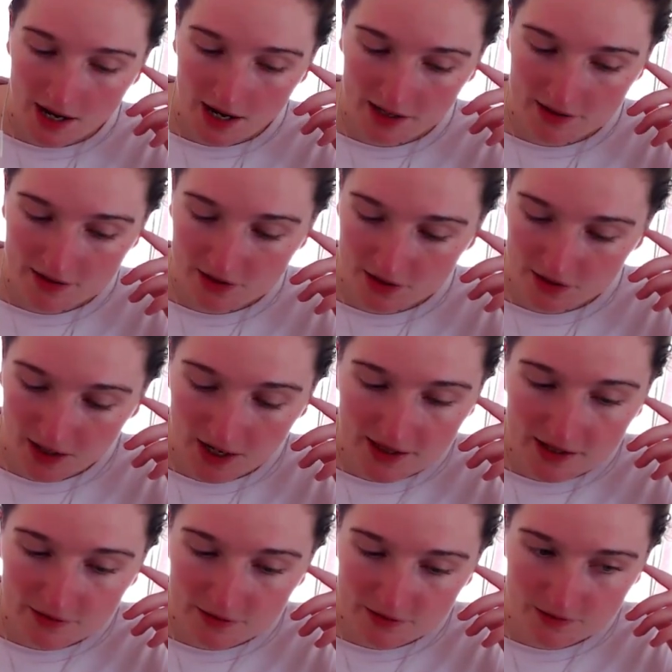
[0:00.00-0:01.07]
And so, yeah, I
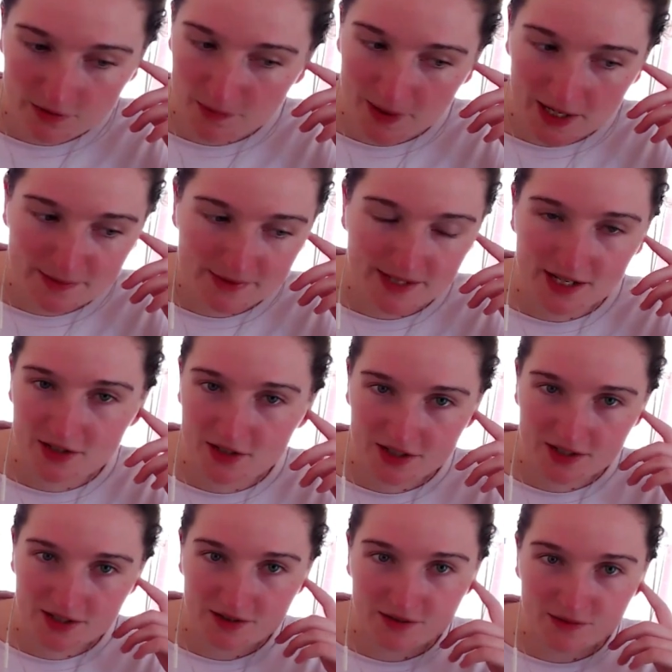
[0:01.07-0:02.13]
think replacement
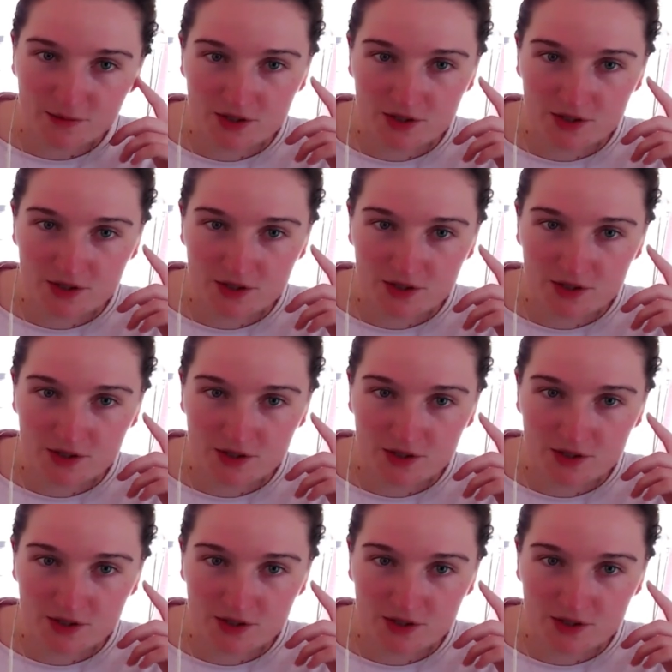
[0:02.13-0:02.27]
aging,